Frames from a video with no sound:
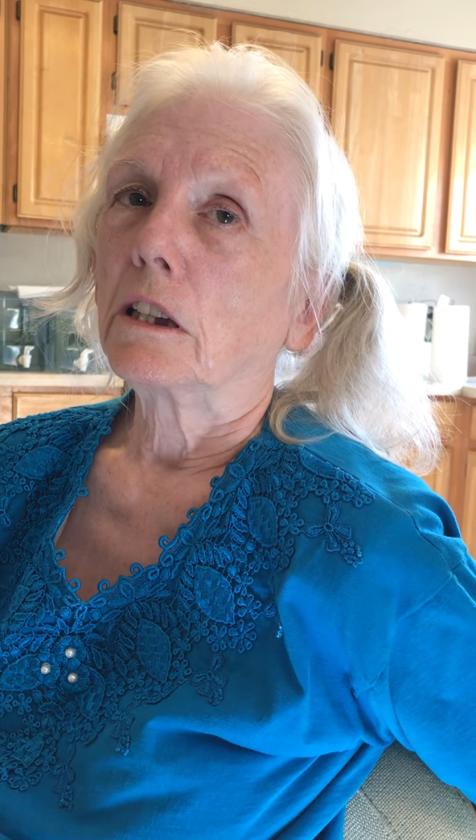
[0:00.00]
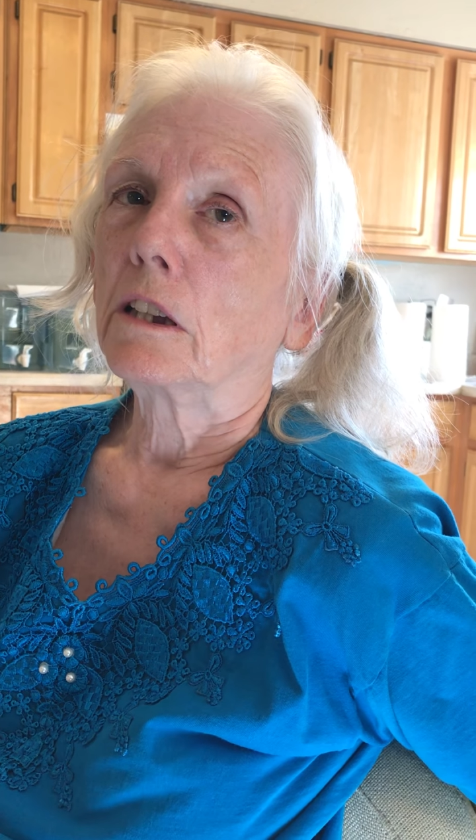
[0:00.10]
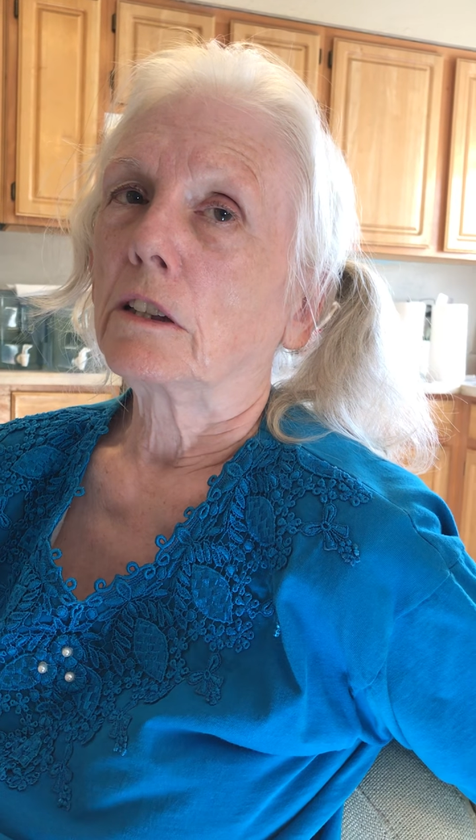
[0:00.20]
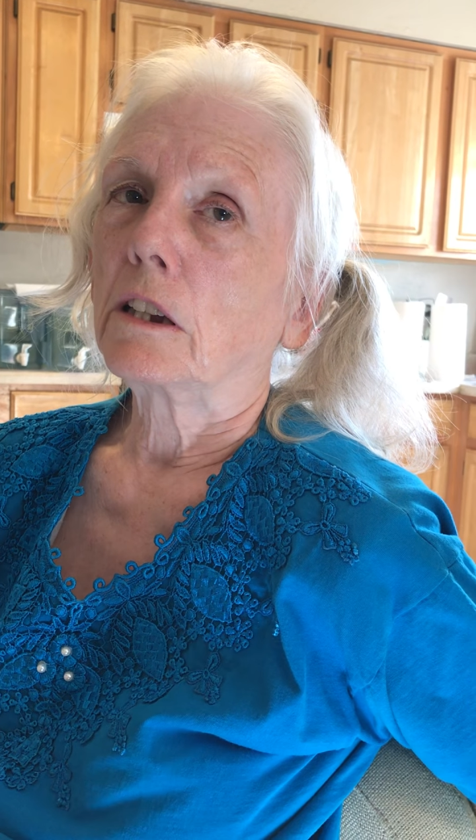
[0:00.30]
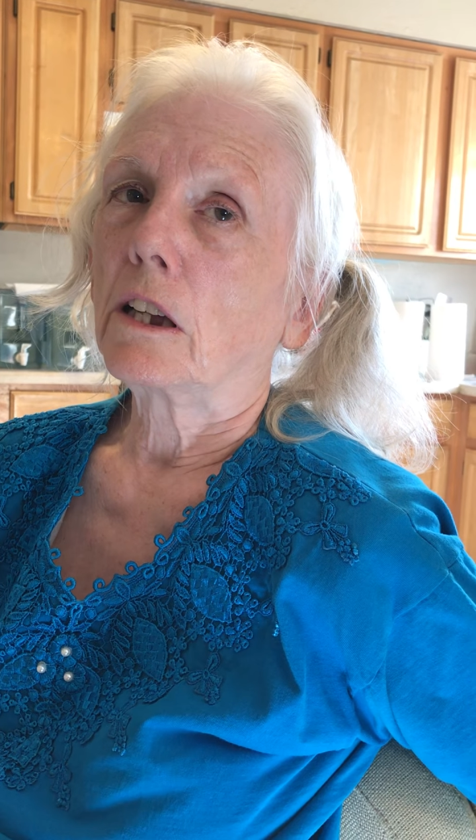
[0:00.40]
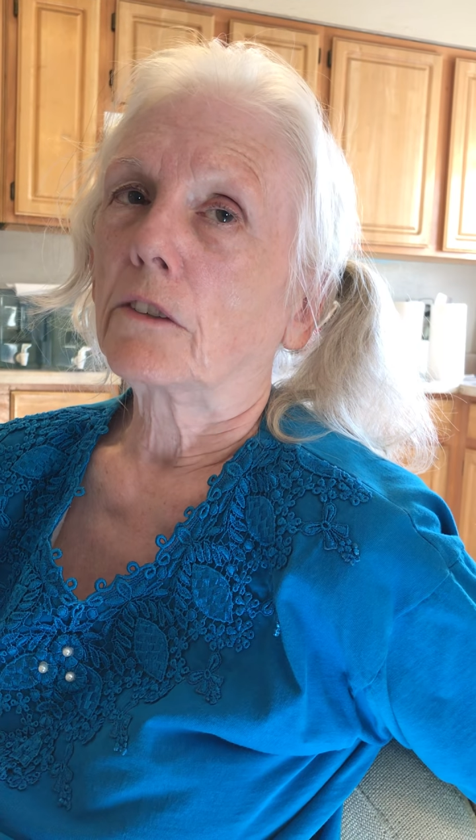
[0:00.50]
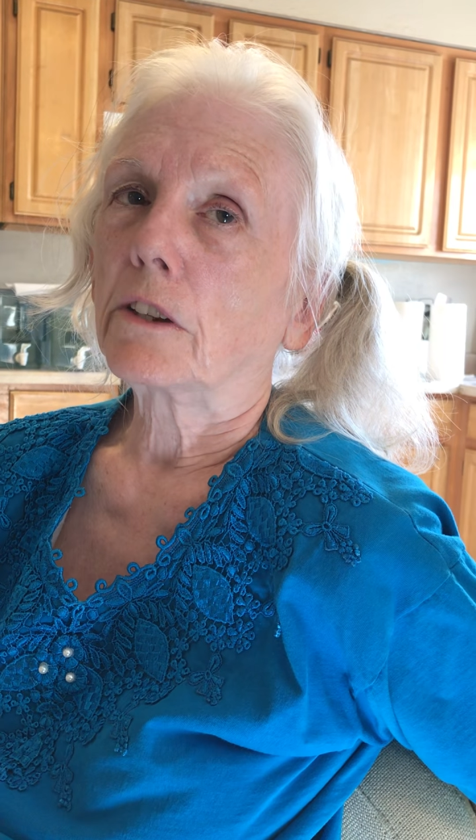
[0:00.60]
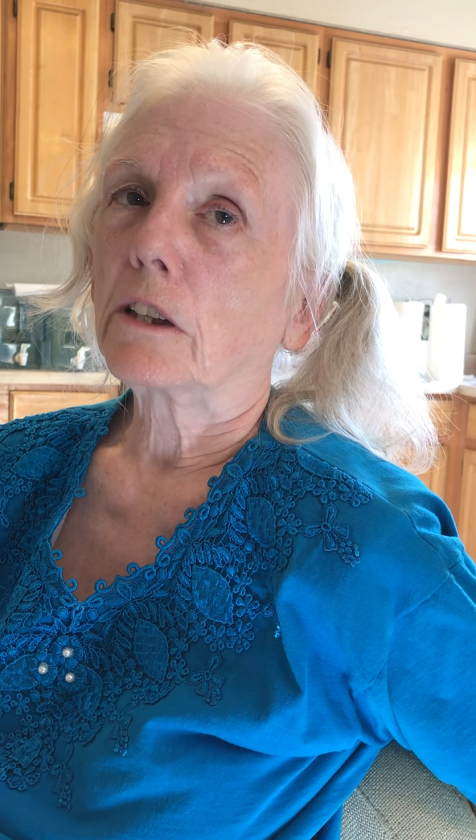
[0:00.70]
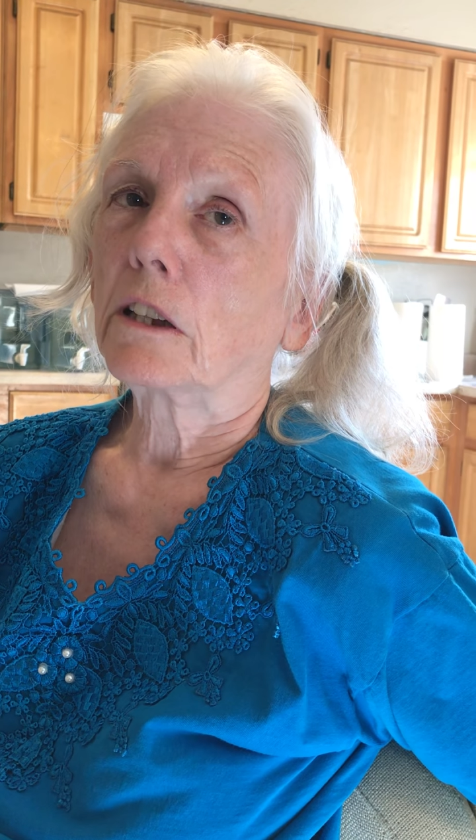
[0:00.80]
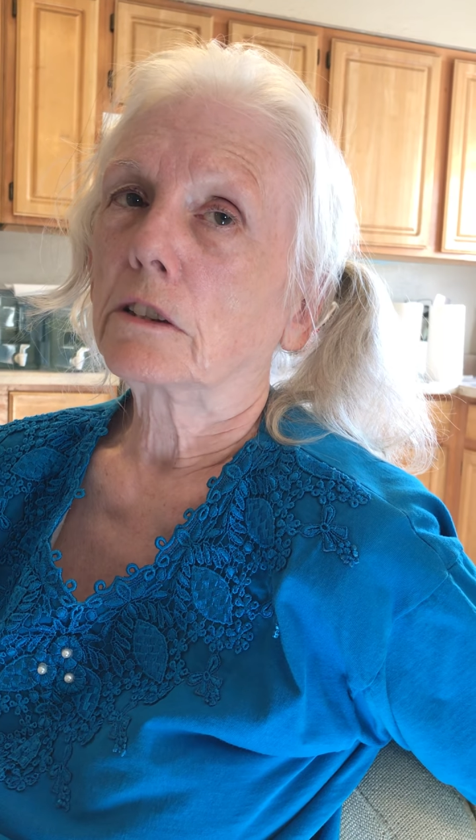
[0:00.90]
And then
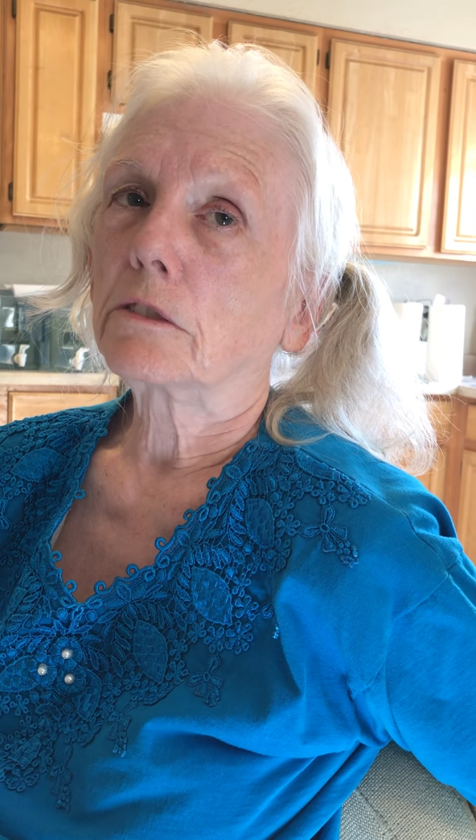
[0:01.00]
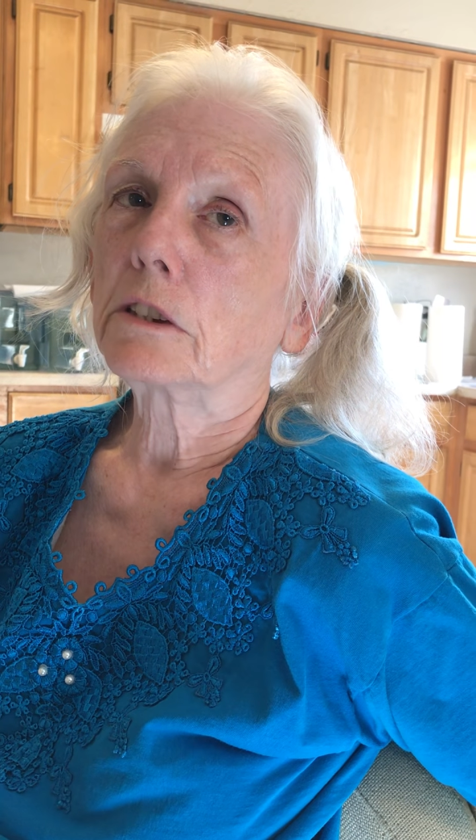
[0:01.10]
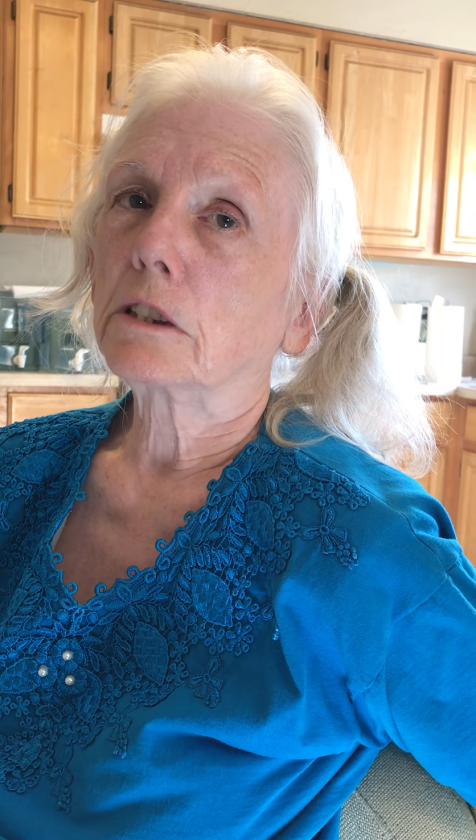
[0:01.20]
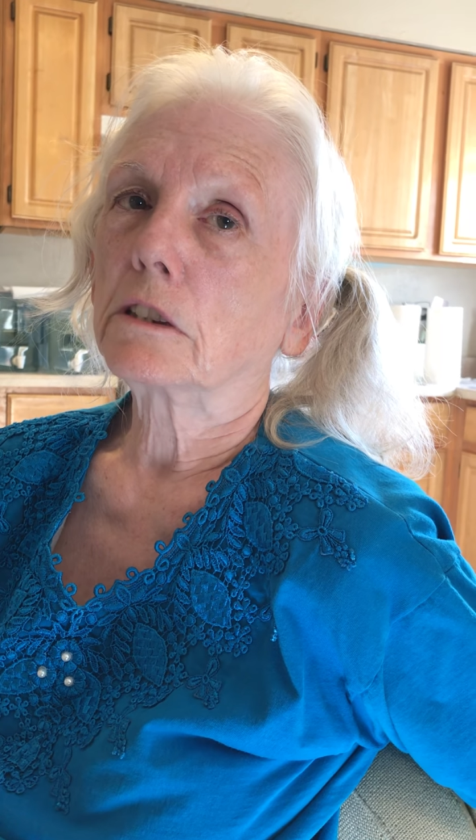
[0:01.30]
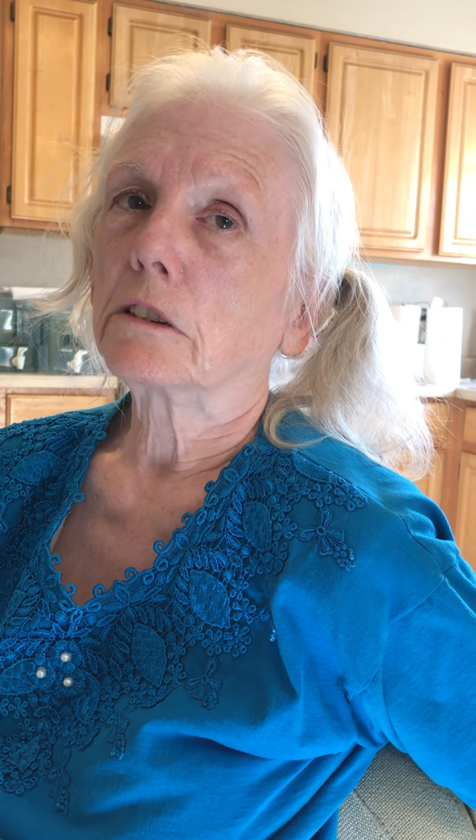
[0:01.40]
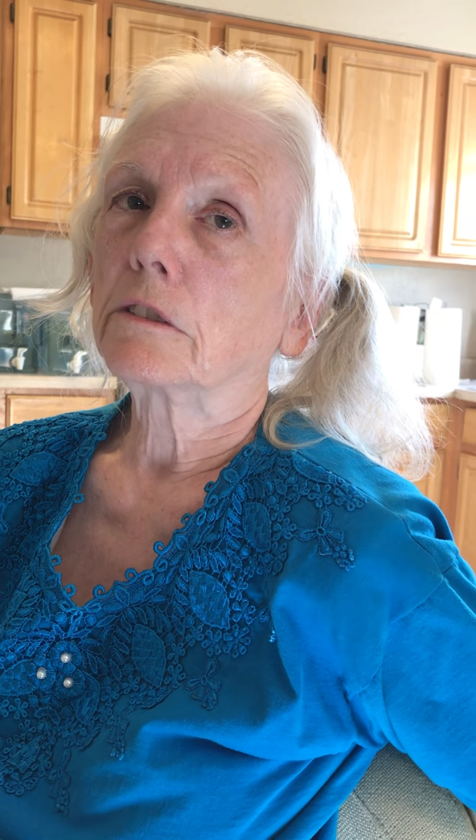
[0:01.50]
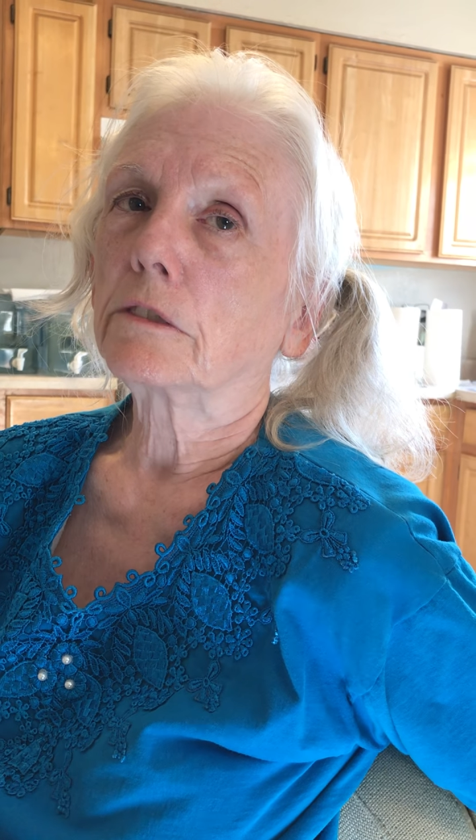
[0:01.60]
after that's received,